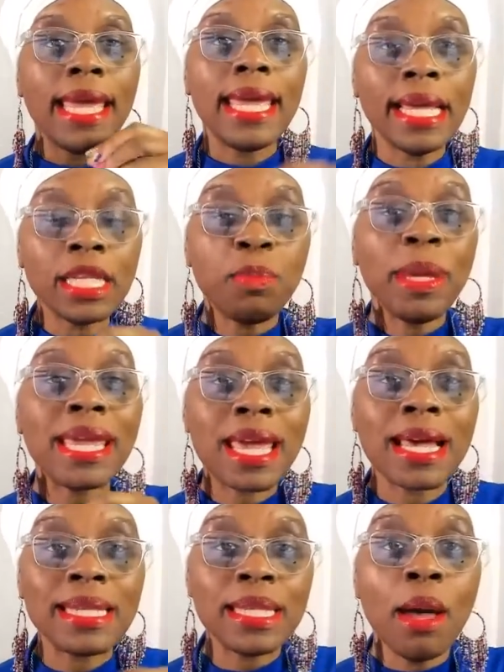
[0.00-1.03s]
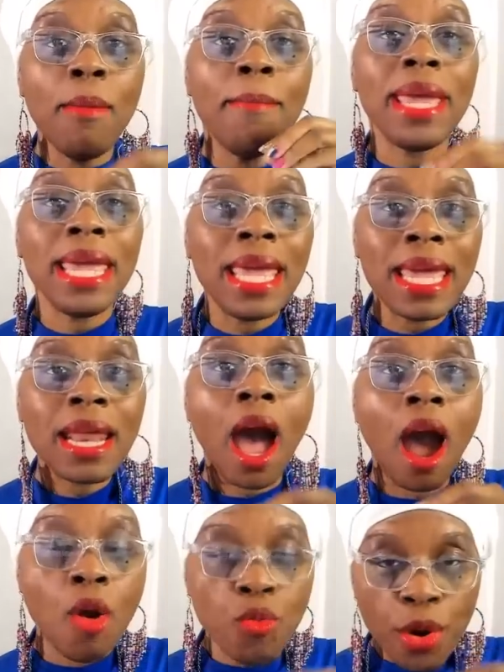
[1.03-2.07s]
is because the men
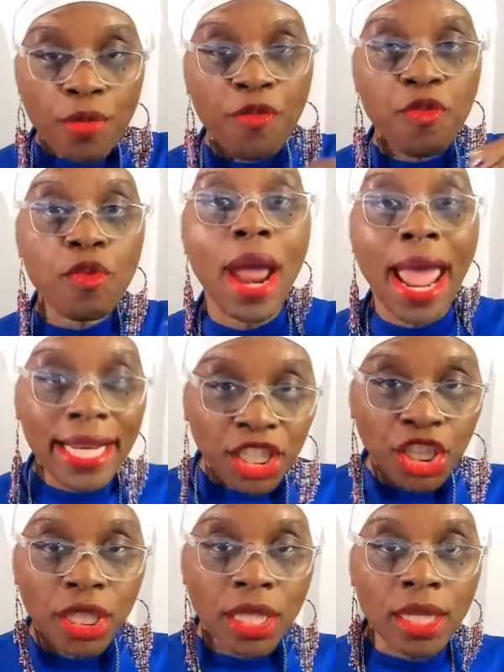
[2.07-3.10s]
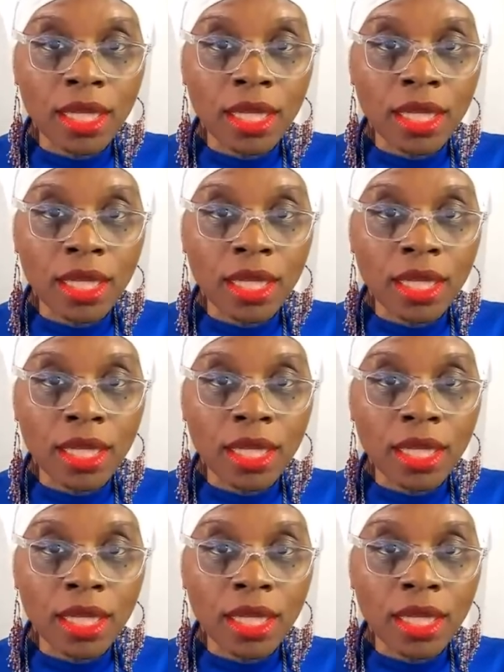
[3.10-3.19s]
are refreshed